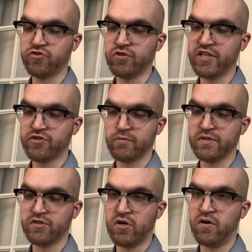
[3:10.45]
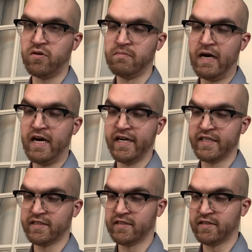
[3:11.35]
treasure is all
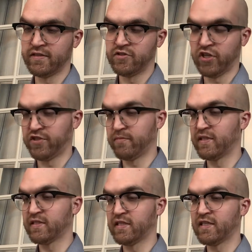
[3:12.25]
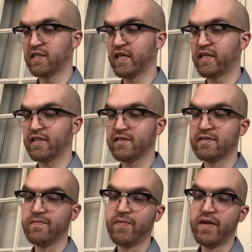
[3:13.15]
mine, gentlemen and ladies.